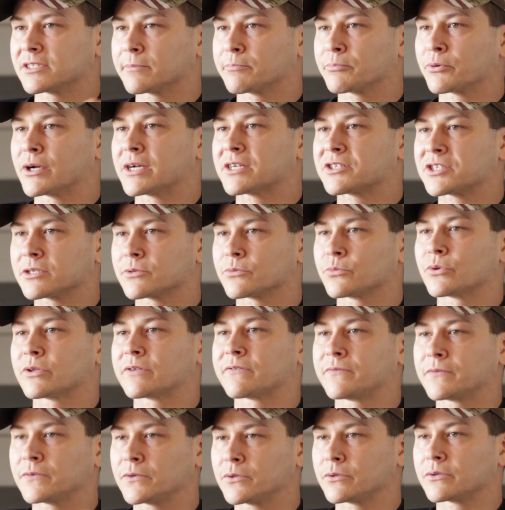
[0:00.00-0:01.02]
depression with
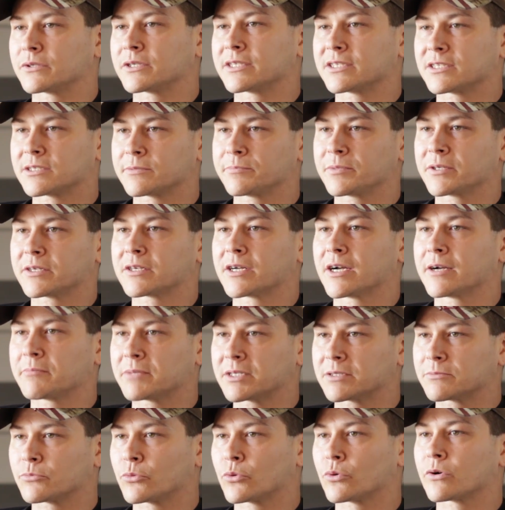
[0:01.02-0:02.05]
food. It's
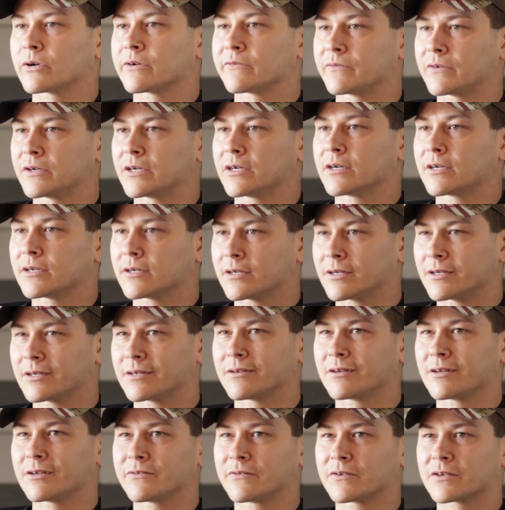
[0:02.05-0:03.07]
becoming more of
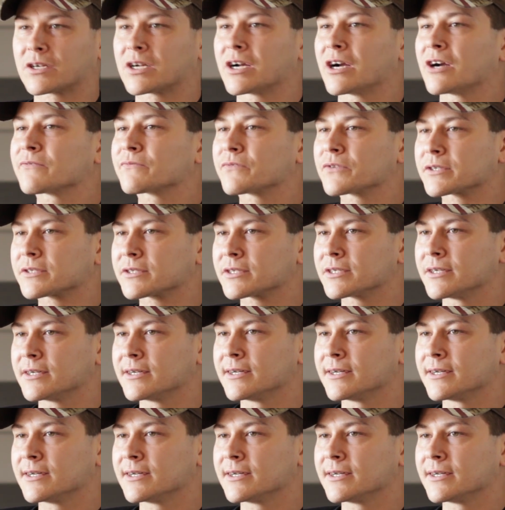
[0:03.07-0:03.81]
a comfort.